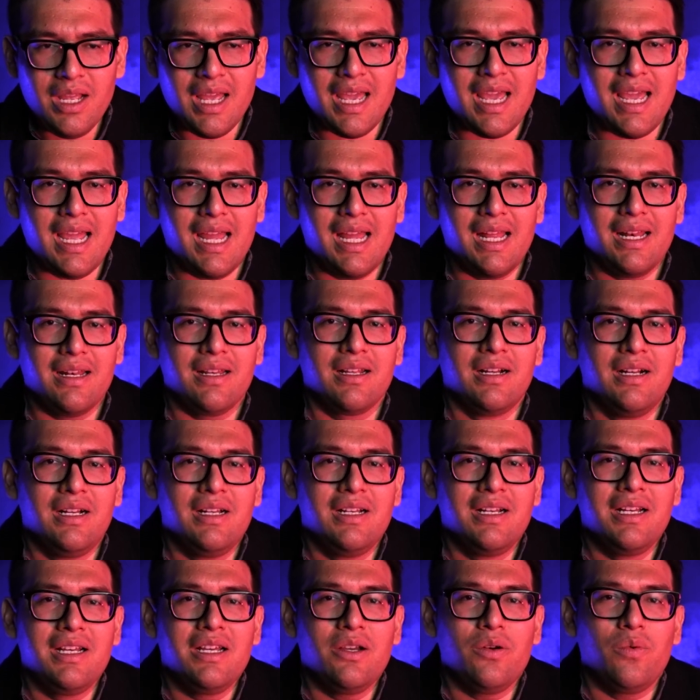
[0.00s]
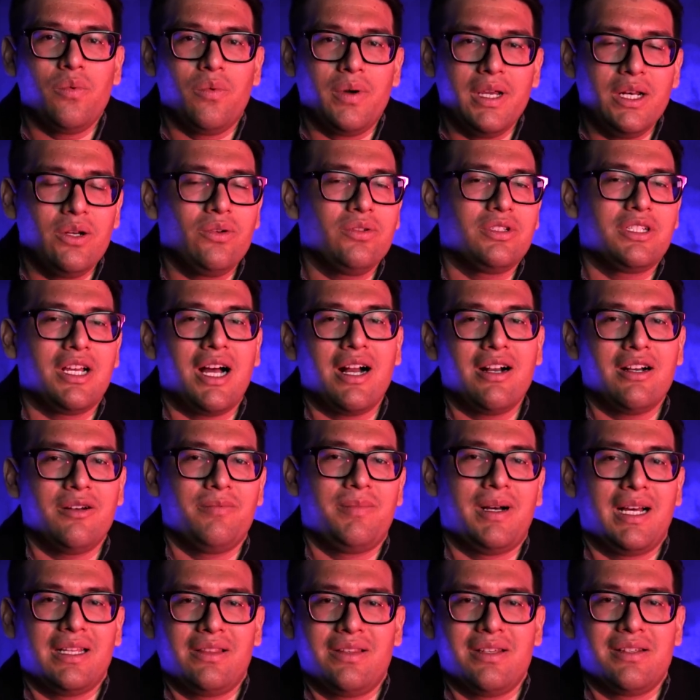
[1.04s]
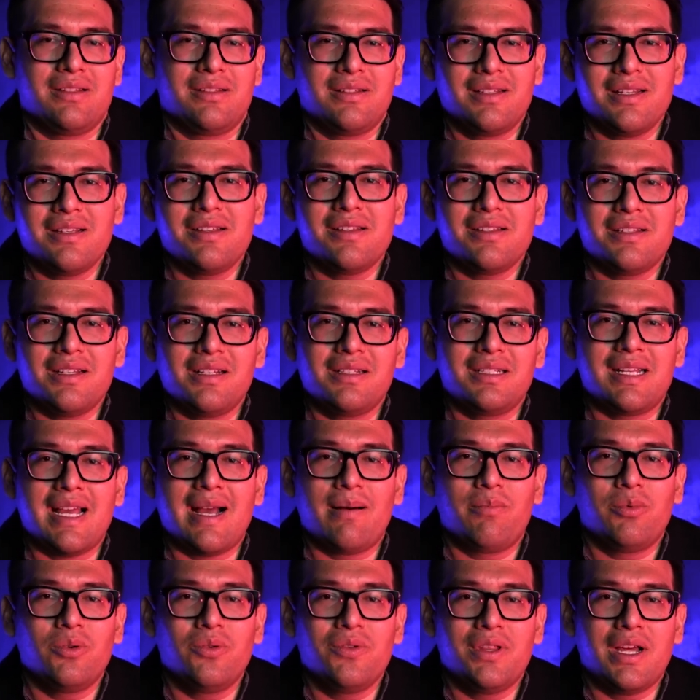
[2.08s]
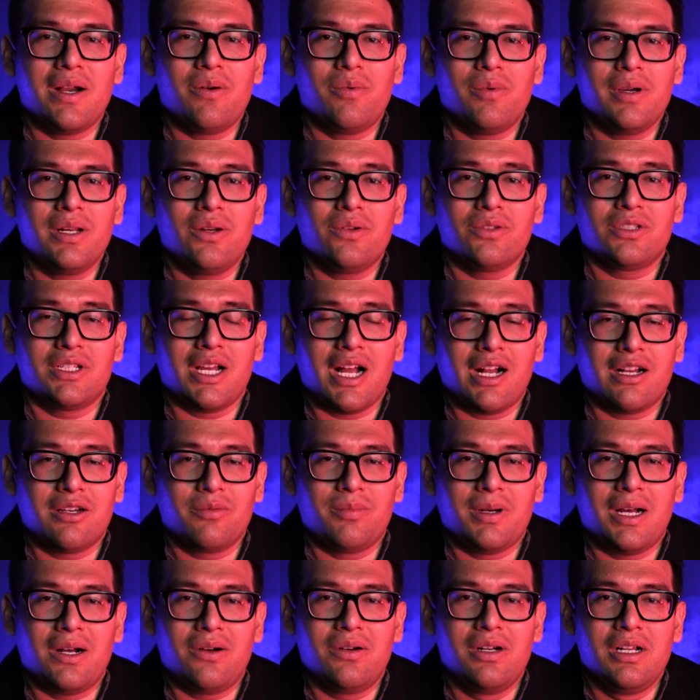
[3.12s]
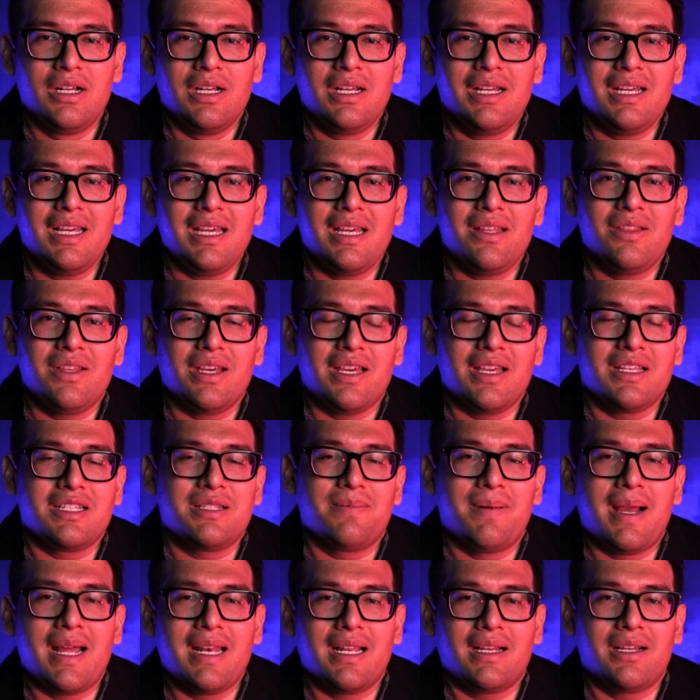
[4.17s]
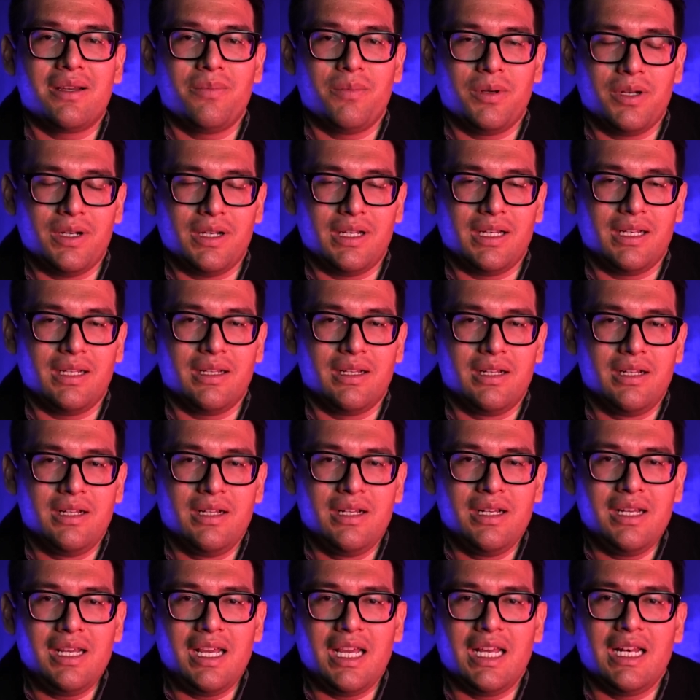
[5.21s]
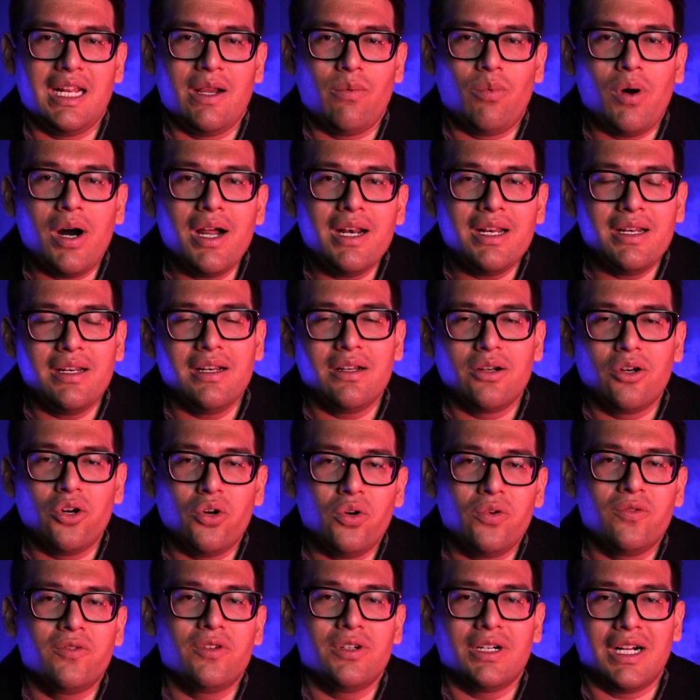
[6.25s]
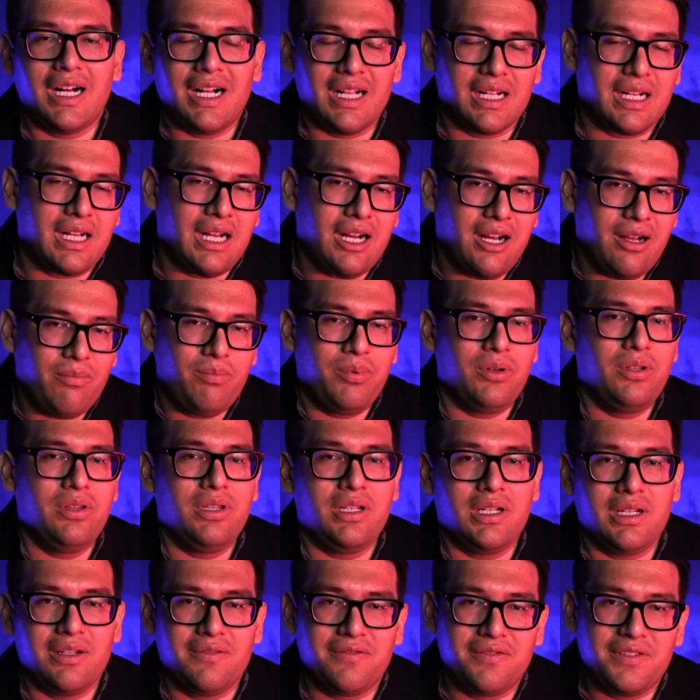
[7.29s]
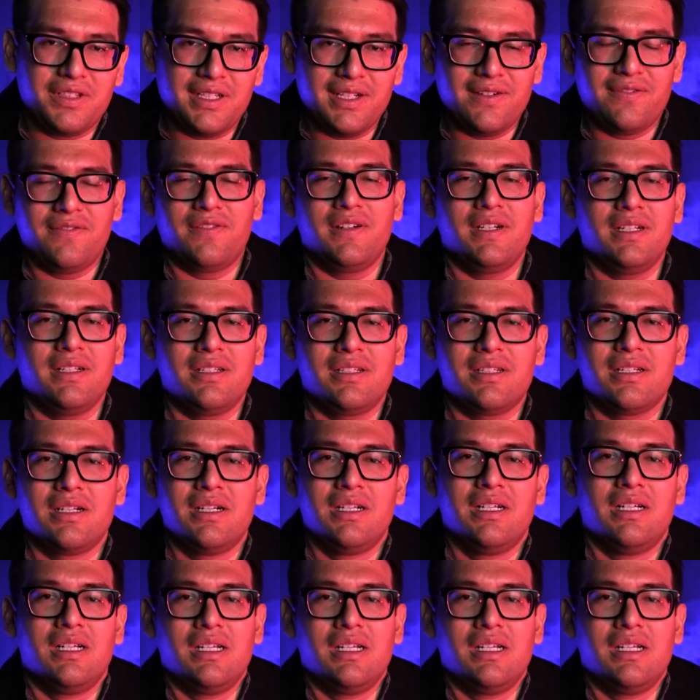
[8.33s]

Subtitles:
And we don't talk about this. This is a taboo that we don't talk about in the Hispanic community. And I wanted to go over a couple of different